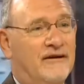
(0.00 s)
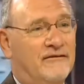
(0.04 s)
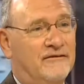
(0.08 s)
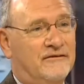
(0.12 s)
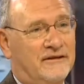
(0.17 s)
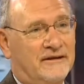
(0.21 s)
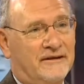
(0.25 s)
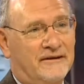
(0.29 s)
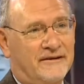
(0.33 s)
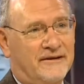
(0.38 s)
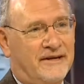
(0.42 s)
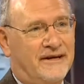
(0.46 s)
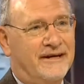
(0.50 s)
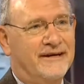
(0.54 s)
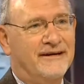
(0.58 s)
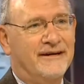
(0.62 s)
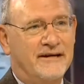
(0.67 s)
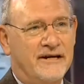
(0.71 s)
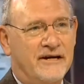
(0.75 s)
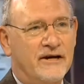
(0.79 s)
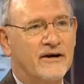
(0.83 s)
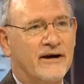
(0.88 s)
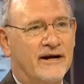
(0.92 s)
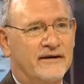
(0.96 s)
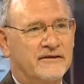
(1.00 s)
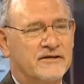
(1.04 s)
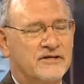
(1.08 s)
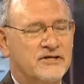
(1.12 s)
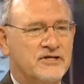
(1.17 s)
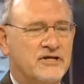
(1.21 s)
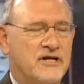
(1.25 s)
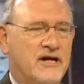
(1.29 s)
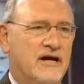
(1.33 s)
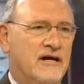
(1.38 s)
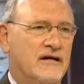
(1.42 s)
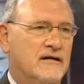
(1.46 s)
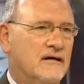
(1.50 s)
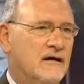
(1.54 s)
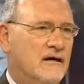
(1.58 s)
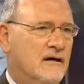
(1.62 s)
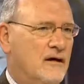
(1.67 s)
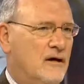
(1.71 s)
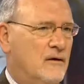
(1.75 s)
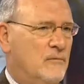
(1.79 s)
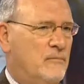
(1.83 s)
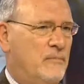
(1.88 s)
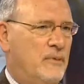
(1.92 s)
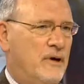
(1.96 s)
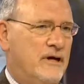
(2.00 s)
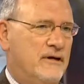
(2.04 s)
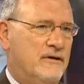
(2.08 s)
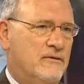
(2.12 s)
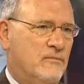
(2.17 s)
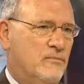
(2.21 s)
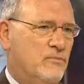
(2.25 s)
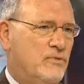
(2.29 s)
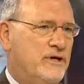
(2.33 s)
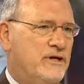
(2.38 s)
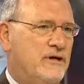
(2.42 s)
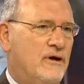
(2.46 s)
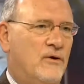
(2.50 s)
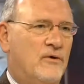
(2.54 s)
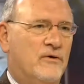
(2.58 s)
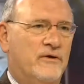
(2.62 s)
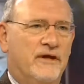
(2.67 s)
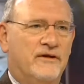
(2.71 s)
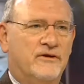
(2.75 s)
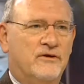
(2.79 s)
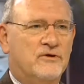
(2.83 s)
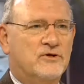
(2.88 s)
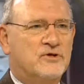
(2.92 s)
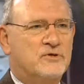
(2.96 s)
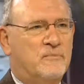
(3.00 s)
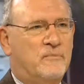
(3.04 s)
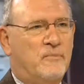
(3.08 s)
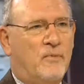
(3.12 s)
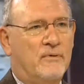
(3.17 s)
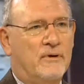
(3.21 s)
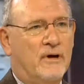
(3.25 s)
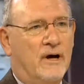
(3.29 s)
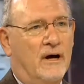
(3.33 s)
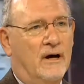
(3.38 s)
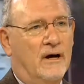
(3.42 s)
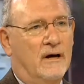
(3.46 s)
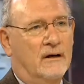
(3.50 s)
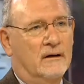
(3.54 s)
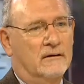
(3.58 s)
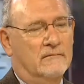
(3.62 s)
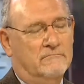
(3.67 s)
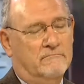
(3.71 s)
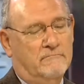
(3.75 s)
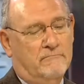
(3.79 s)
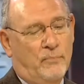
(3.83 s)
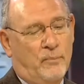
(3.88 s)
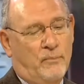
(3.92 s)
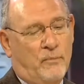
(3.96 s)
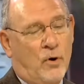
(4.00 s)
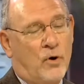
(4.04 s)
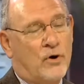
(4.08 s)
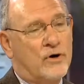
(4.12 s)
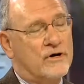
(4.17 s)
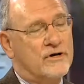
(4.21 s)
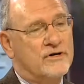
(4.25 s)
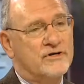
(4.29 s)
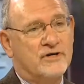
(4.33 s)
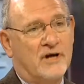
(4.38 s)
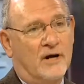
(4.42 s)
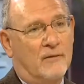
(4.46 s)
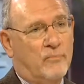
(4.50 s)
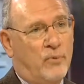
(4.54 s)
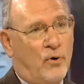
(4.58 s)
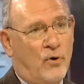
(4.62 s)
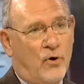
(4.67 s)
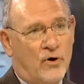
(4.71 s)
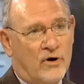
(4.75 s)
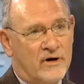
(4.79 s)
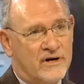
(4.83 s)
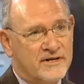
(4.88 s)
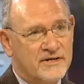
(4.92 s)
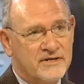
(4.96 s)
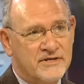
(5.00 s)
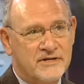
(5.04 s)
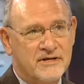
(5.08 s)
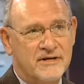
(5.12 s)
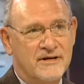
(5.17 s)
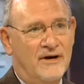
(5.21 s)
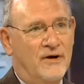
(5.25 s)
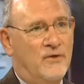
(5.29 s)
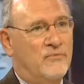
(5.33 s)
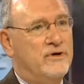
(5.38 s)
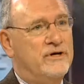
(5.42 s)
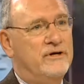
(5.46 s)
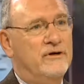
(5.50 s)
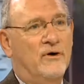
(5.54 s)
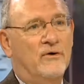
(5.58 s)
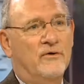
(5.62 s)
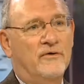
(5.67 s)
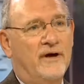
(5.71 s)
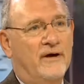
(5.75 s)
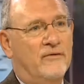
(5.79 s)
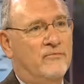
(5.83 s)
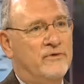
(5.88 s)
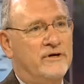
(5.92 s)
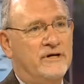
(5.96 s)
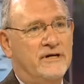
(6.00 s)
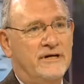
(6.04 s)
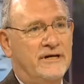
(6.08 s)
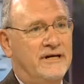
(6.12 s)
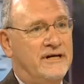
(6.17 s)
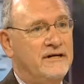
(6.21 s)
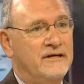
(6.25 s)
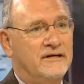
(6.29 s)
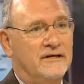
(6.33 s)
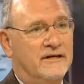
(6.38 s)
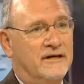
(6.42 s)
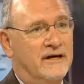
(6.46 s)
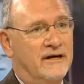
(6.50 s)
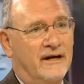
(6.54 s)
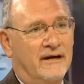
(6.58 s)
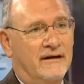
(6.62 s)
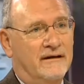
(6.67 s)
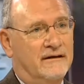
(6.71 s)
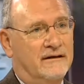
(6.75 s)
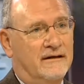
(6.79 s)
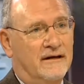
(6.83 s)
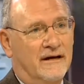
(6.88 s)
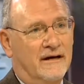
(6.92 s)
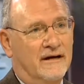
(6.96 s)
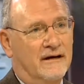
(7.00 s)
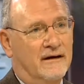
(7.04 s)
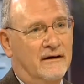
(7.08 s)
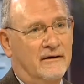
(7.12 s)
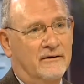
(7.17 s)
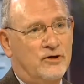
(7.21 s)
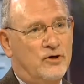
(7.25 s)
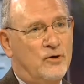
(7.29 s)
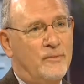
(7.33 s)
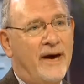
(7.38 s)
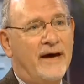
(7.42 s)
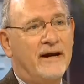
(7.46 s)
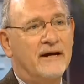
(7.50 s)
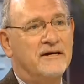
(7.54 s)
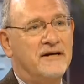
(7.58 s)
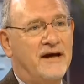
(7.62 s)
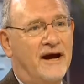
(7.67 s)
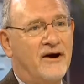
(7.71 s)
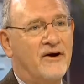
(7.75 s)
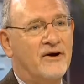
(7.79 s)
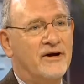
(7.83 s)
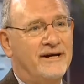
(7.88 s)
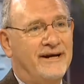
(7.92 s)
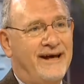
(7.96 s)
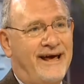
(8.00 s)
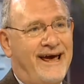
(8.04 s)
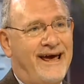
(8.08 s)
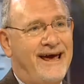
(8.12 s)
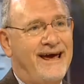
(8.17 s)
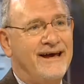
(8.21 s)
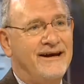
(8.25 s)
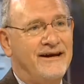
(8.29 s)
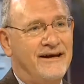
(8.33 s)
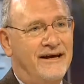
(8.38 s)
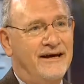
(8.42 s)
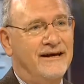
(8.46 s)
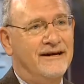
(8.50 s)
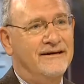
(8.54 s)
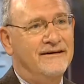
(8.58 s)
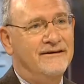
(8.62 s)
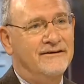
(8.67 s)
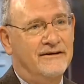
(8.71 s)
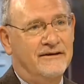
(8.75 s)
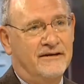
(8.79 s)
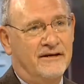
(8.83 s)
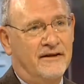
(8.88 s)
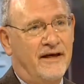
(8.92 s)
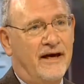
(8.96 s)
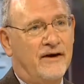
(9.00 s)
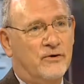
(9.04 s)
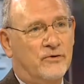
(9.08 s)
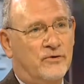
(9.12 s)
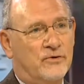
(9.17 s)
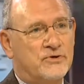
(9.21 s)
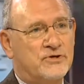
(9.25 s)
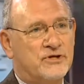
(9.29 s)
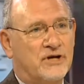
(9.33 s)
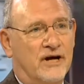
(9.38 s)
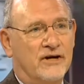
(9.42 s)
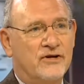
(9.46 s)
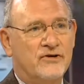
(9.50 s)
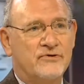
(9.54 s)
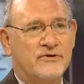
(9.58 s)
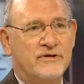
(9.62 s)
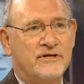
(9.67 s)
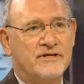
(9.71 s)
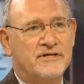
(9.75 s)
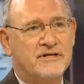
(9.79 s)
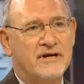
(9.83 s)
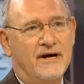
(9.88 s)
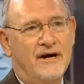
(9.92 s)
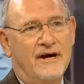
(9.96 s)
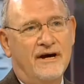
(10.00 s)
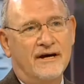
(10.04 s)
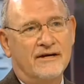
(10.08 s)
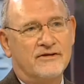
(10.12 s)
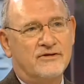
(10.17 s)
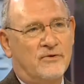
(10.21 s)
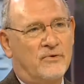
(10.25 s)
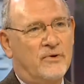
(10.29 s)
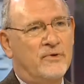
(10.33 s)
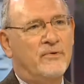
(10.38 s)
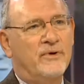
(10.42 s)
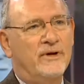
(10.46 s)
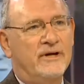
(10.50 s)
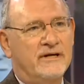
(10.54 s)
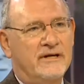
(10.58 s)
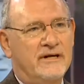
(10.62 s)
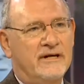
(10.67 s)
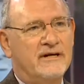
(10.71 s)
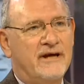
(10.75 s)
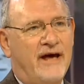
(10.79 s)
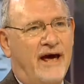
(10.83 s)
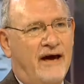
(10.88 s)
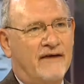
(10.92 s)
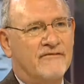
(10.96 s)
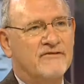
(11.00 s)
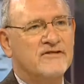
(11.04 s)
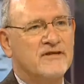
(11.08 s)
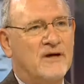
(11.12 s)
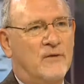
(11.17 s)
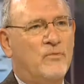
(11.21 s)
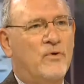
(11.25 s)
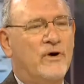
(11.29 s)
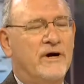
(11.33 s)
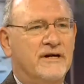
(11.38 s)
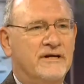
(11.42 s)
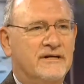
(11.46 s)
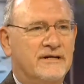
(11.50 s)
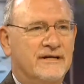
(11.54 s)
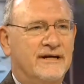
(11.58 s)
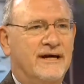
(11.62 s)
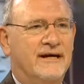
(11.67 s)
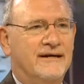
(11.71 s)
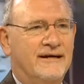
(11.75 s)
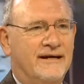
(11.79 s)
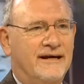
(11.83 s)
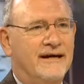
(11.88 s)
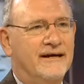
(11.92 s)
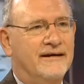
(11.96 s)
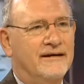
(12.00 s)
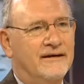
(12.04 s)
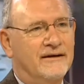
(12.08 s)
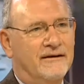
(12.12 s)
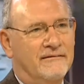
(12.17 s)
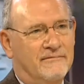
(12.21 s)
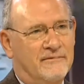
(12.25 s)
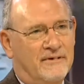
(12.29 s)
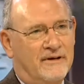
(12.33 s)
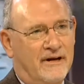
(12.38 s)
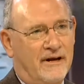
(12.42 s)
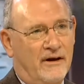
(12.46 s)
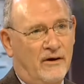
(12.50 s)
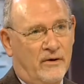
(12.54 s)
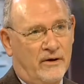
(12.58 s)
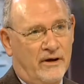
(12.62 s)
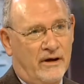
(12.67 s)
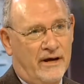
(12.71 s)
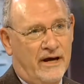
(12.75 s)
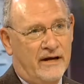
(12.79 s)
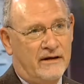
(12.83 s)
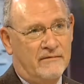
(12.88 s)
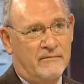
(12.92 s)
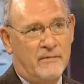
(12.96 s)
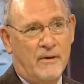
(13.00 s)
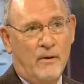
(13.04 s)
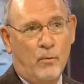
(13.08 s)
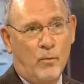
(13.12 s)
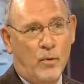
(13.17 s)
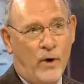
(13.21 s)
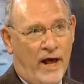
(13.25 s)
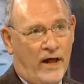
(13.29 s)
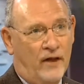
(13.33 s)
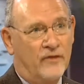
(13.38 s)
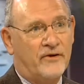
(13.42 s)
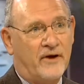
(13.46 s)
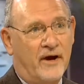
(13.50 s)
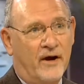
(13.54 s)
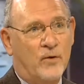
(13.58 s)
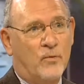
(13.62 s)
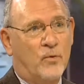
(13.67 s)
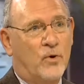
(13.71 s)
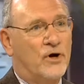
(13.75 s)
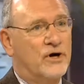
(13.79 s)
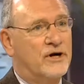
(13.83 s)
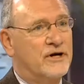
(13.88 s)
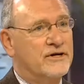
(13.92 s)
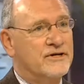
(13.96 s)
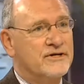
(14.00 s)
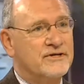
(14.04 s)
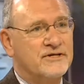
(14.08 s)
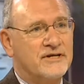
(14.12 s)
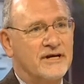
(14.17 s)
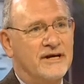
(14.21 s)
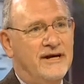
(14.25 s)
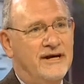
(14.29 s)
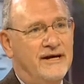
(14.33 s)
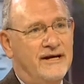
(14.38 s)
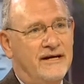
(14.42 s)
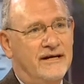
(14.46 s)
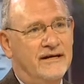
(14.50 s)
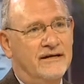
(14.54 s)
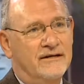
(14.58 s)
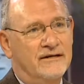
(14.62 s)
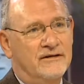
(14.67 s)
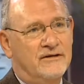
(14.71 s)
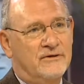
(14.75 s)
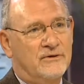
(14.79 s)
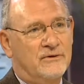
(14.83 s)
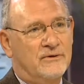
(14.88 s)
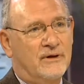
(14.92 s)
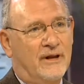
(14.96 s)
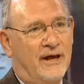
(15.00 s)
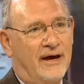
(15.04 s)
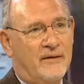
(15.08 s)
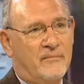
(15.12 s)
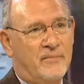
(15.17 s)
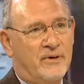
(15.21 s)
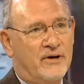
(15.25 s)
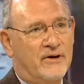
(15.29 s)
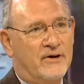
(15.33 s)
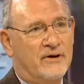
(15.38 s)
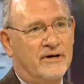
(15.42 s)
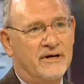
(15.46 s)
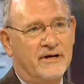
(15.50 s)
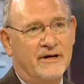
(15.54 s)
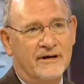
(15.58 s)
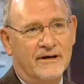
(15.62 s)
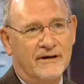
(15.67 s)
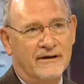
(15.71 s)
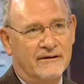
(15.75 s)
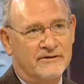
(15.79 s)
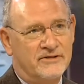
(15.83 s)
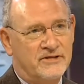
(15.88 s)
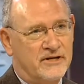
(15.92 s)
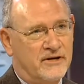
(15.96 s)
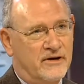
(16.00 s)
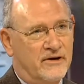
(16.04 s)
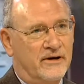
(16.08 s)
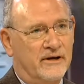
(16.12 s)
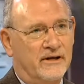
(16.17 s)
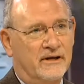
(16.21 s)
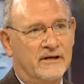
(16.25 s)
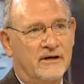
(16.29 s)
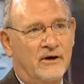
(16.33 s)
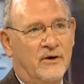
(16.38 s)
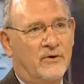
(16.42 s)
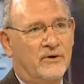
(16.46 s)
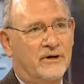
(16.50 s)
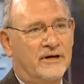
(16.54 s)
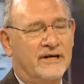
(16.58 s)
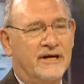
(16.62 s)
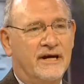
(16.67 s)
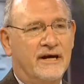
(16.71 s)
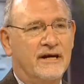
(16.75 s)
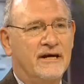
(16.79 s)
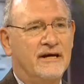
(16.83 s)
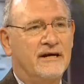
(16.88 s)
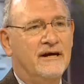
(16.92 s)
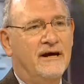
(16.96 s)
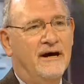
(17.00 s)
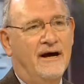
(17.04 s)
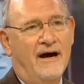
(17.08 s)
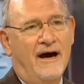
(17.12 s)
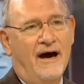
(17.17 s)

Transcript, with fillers: level than here at the state. But we know that those uh, borders are porous. We know that we need to get uh, humanitarian aid into those countries. So we really need to have some way to get in, you know, get healthcare workers into Liberia, Sierra Leone, and Guinea.